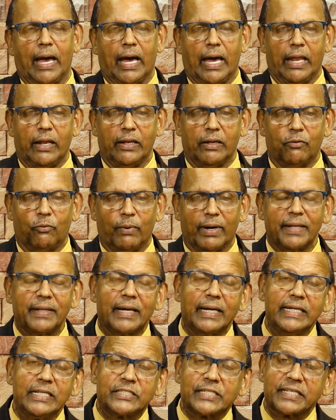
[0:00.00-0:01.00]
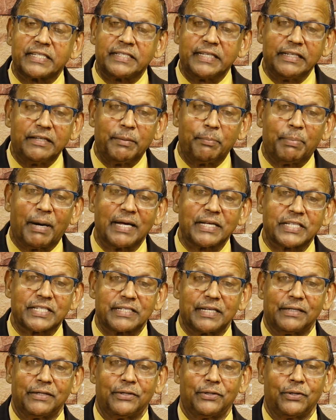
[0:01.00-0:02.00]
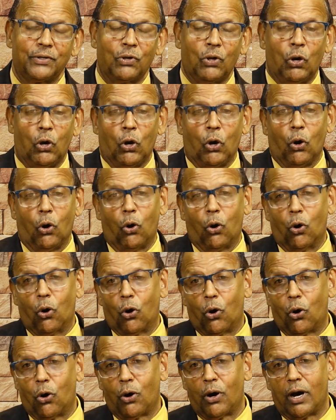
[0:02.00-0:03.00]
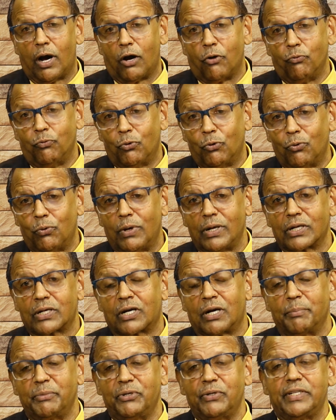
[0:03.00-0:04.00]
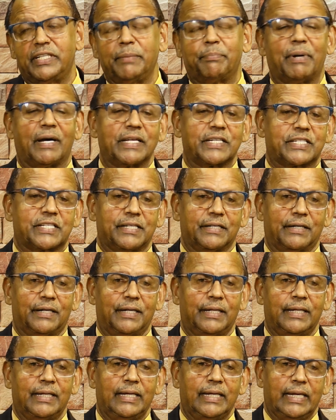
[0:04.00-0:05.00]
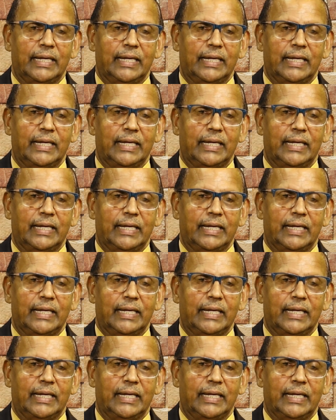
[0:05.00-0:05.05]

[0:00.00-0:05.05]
And whether it's a city pastor or a rural community pastor,